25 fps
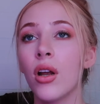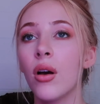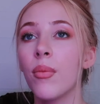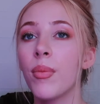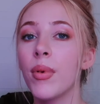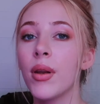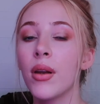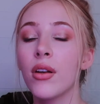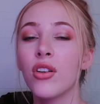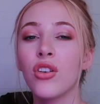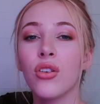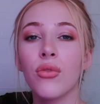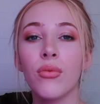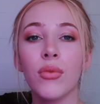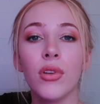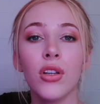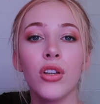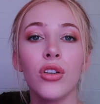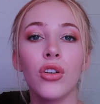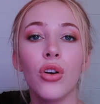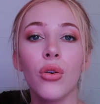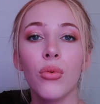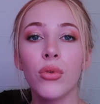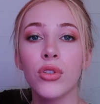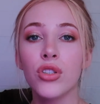up and I don't
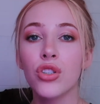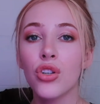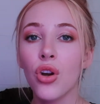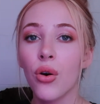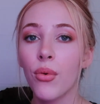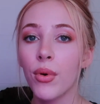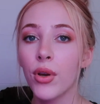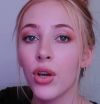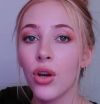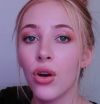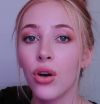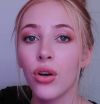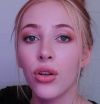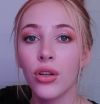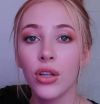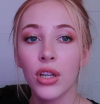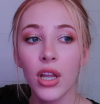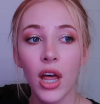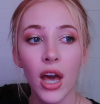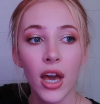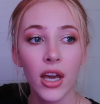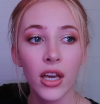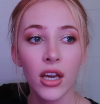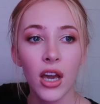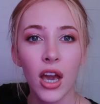really know what's going on.
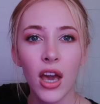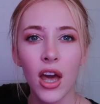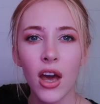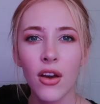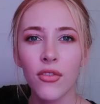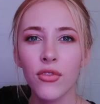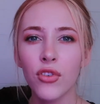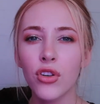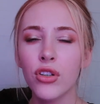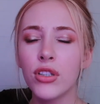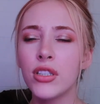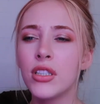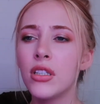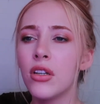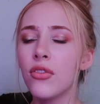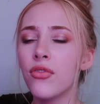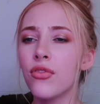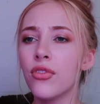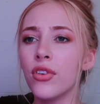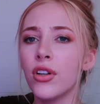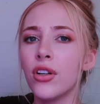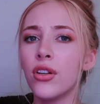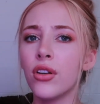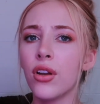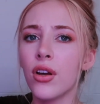Like I've got
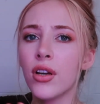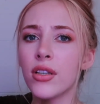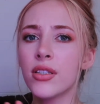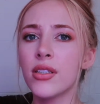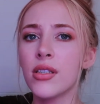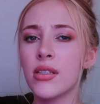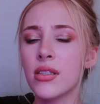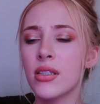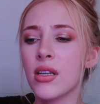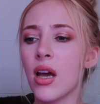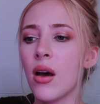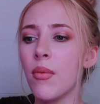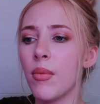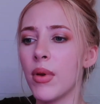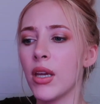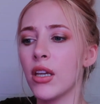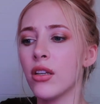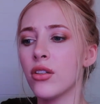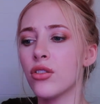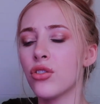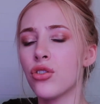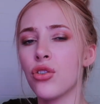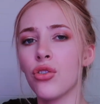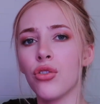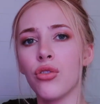different nurses
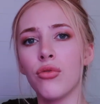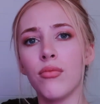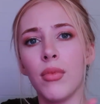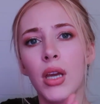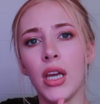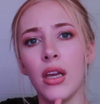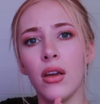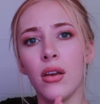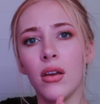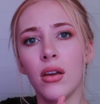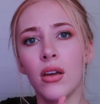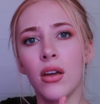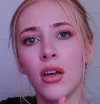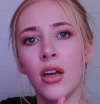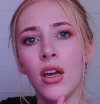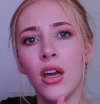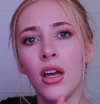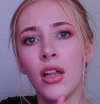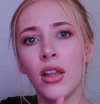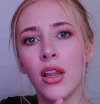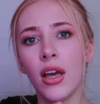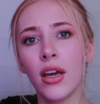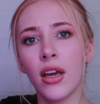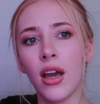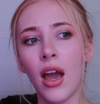coming to me.
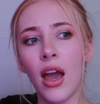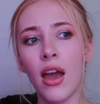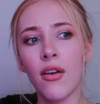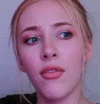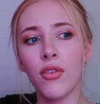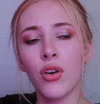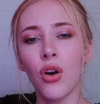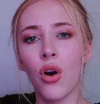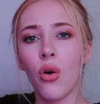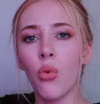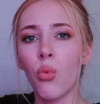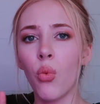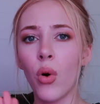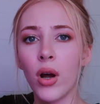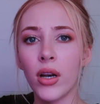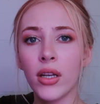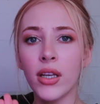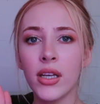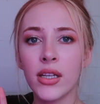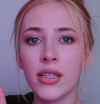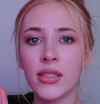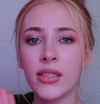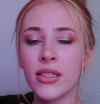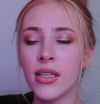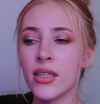Like I haven't got one
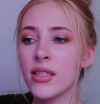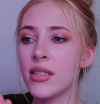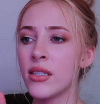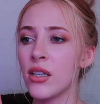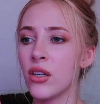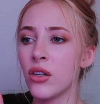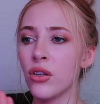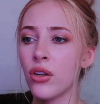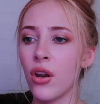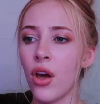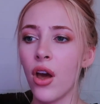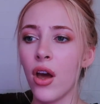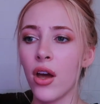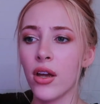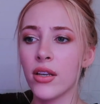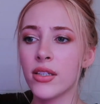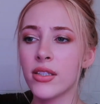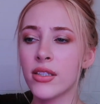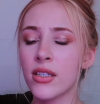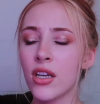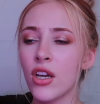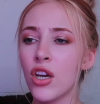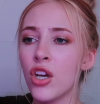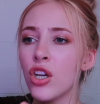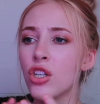consistent
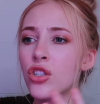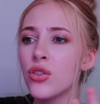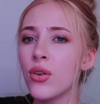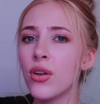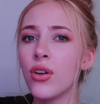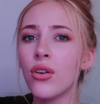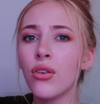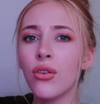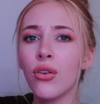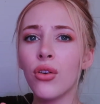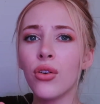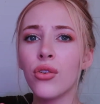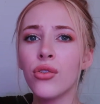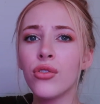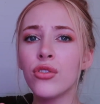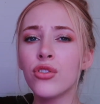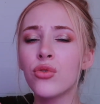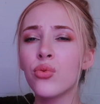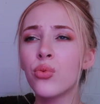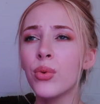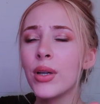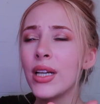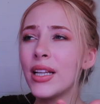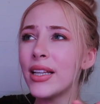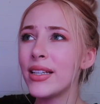nurse, so I don't know
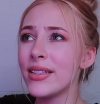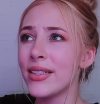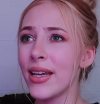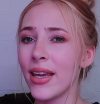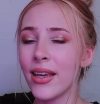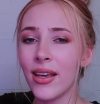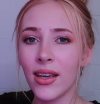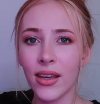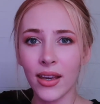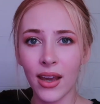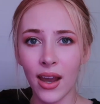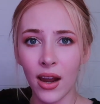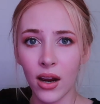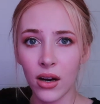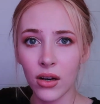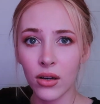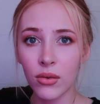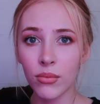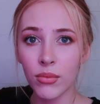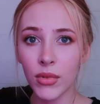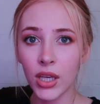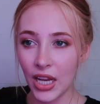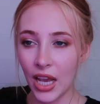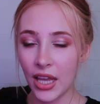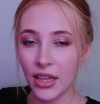who's really taking care
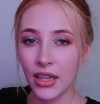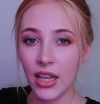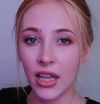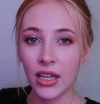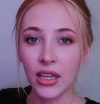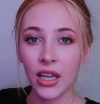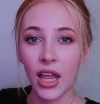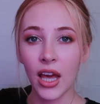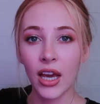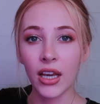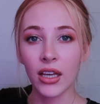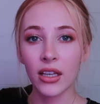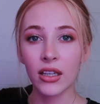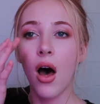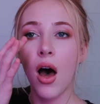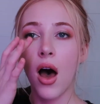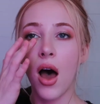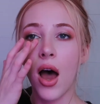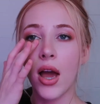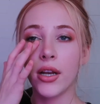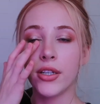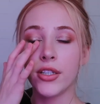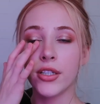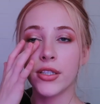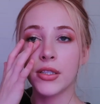of me. And then like
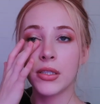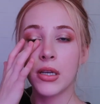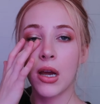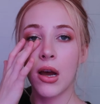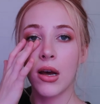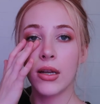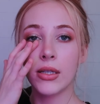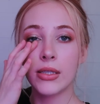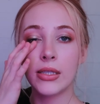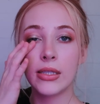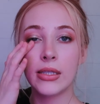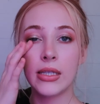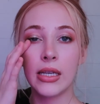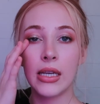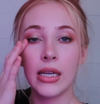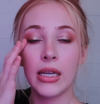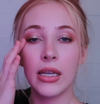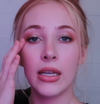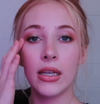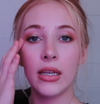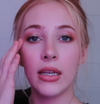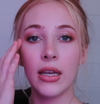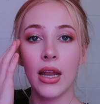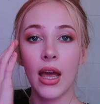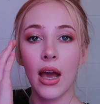I just can't see
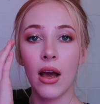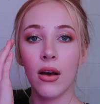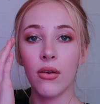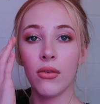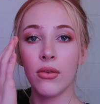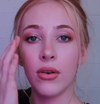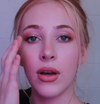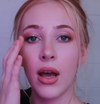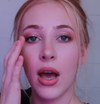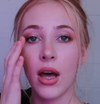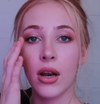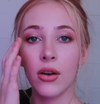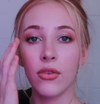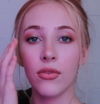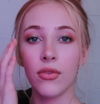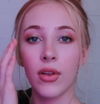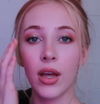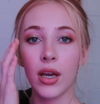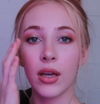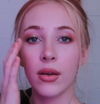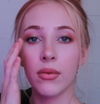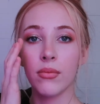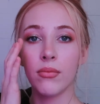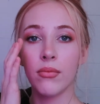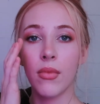now out of
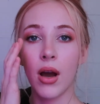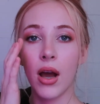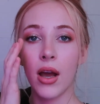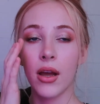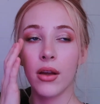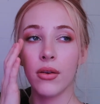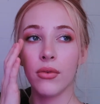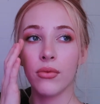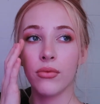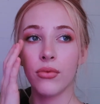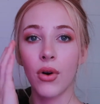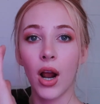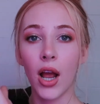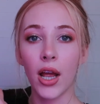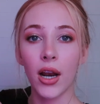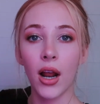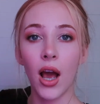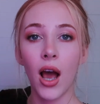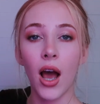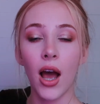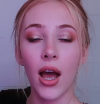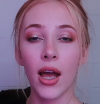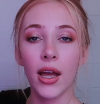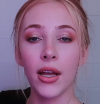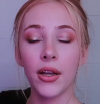like my right
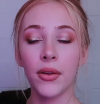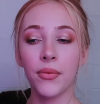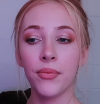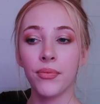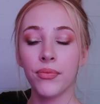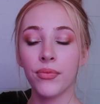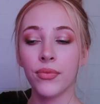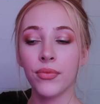eye,